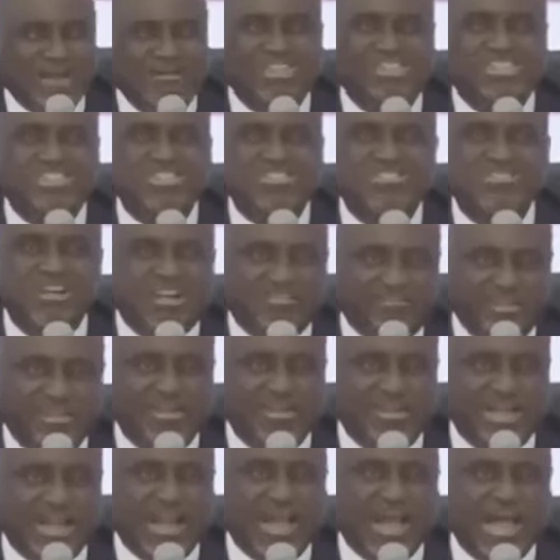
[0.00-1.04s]
there is
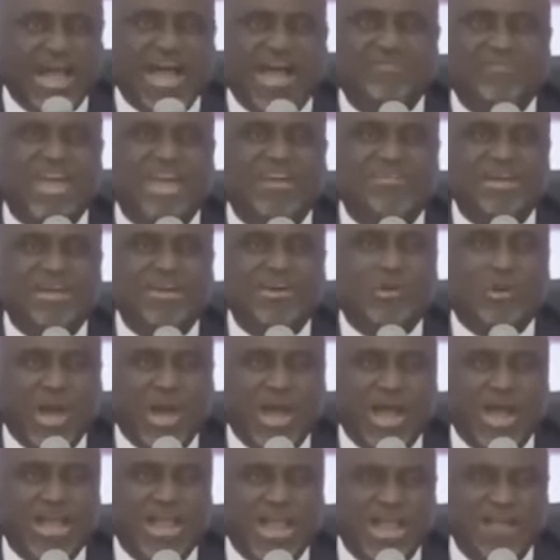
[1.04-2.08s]
nothing that I have ever
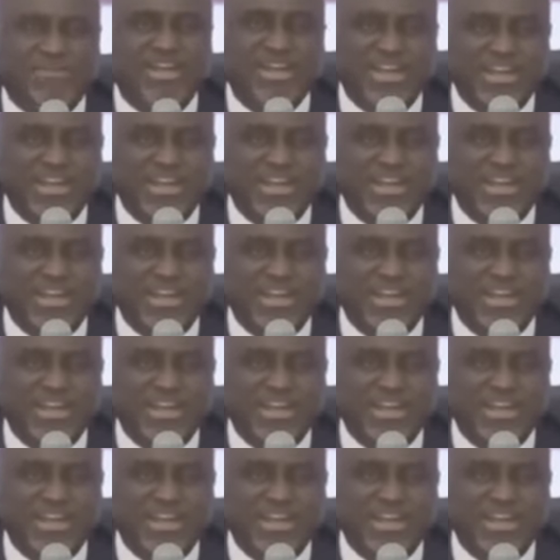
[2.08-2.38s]
required, ever